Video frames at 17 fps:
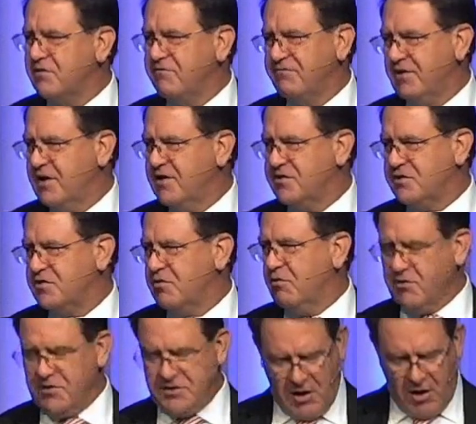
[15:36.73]
of flood
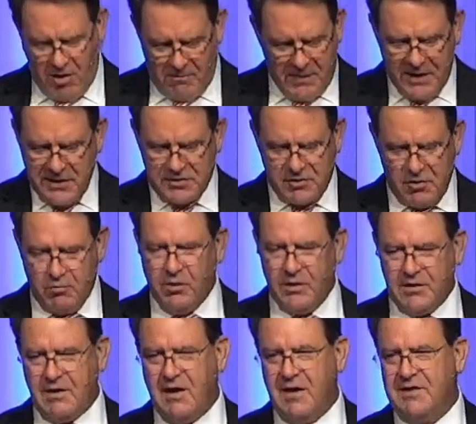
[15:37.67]
stories all based on
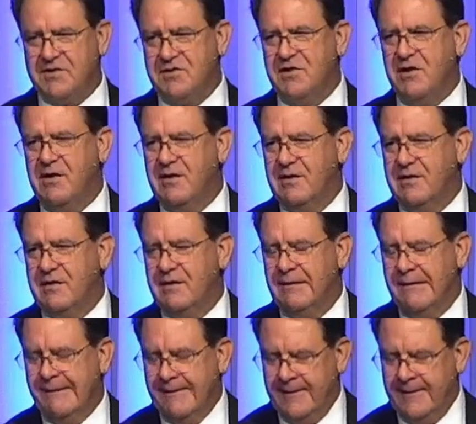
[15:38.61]
what God has done.